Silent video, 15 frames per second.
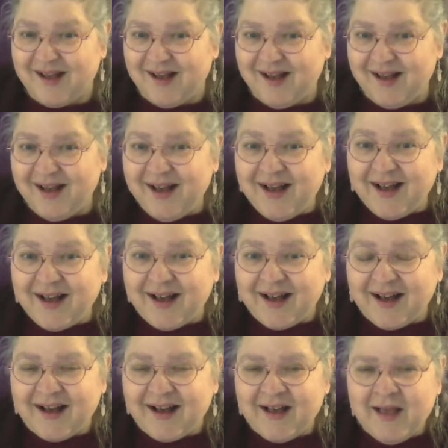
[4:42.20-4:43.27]

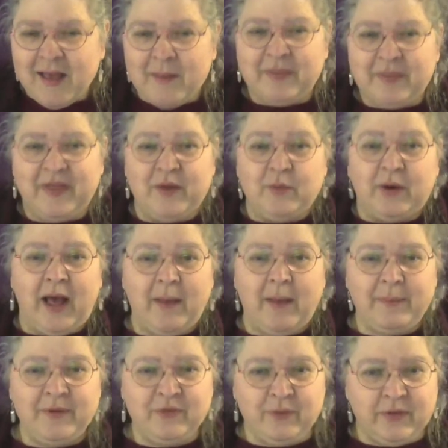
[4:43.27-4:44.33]
Aha. But then what
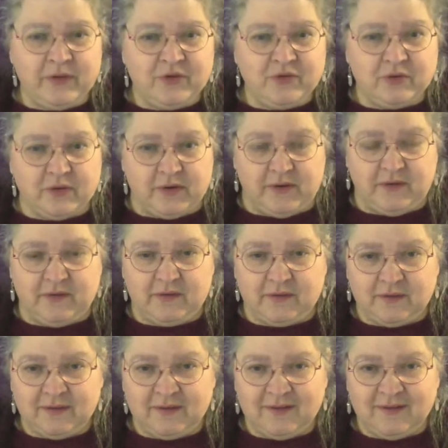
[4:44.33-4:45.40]
happens with the choice?
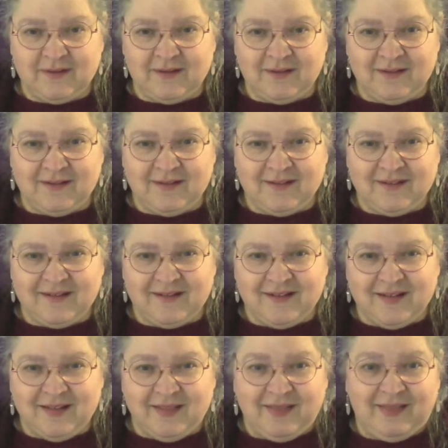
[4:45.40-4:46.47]

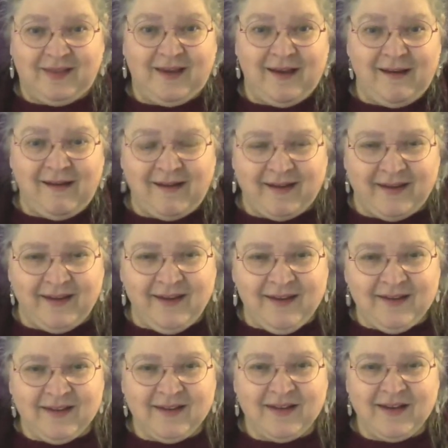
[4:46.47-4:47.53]
The guy
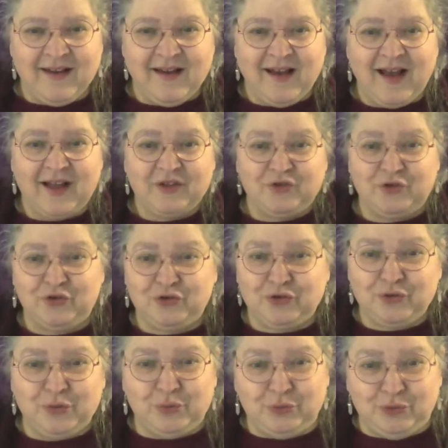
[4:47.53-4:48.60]
had to
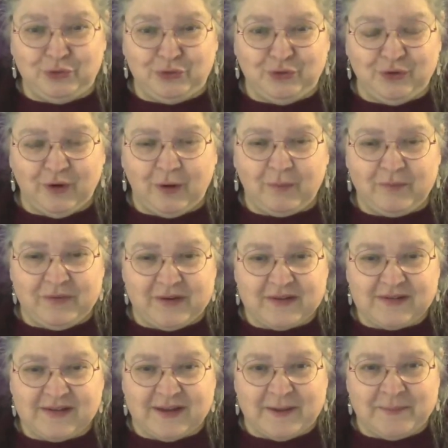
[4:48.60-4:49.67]
choose,
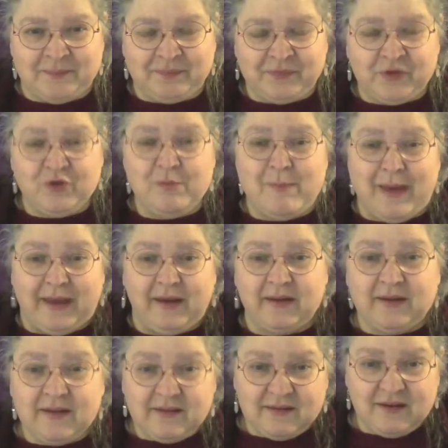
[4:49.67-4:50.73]
obviously, to make
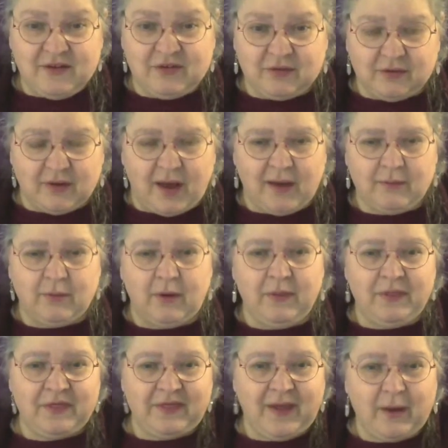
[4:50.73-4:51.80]
a decision. I
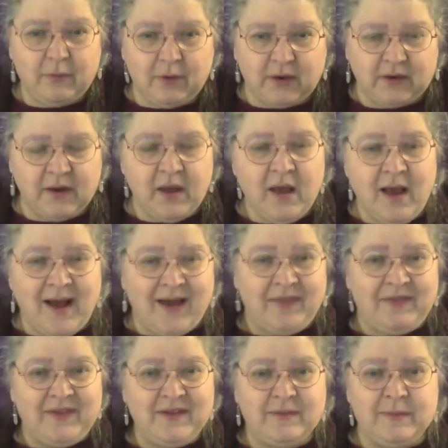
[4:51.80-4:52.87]
want that one.
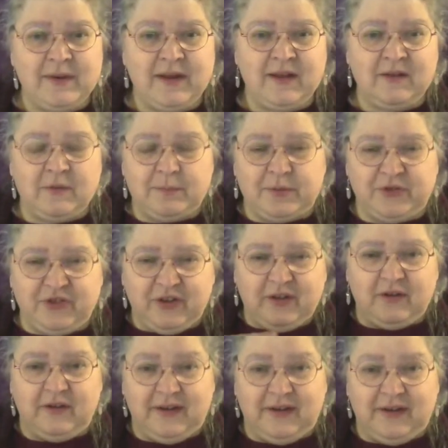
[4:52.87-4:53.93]
At this minute,
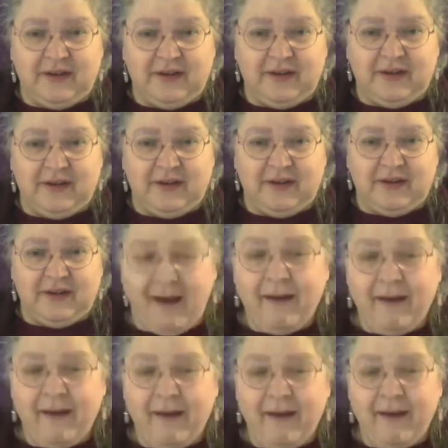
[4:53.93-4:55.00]
particularly
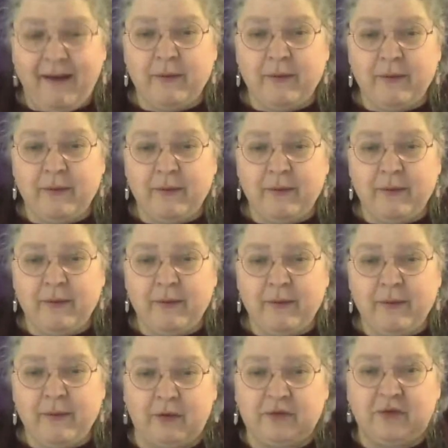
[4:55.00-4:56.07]
now, I want
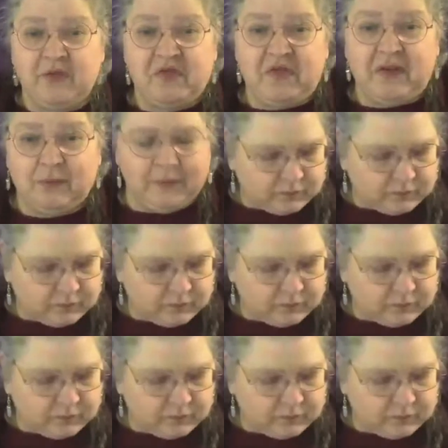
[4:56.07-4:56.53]
this one.